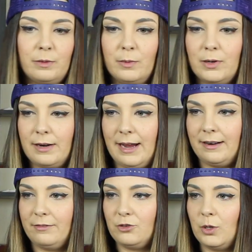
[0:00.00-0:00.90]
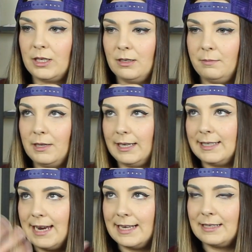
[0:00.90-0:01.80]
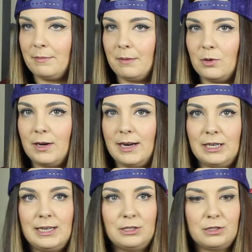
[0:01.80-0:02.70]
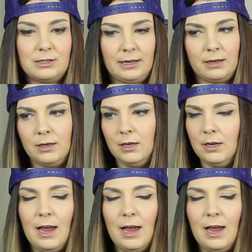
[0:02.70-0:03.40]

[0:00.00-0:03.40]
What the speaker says: Dreamer kind of tricks him and like takes the memory, and he's just like,